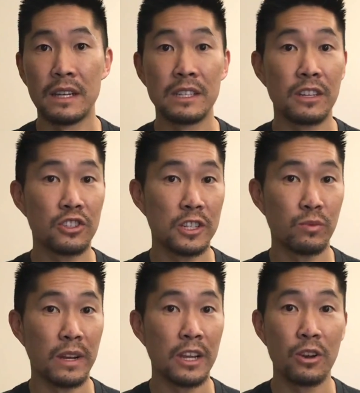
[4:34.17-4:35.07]
such as
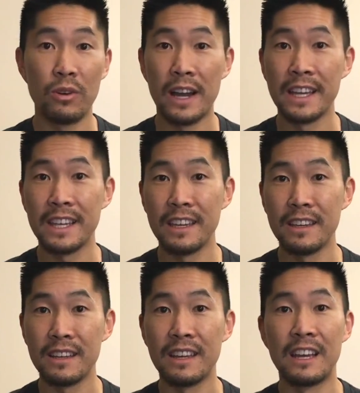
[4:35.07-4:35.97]
when I go
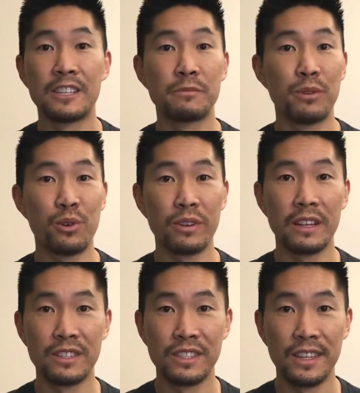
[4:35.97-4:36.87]
hiking,
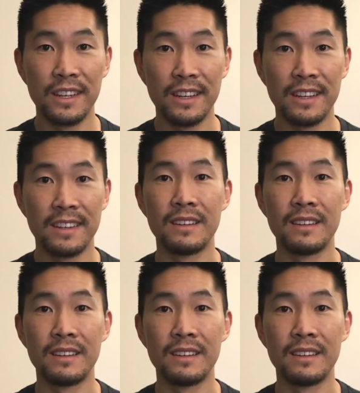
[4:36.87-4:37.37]
exploring a city,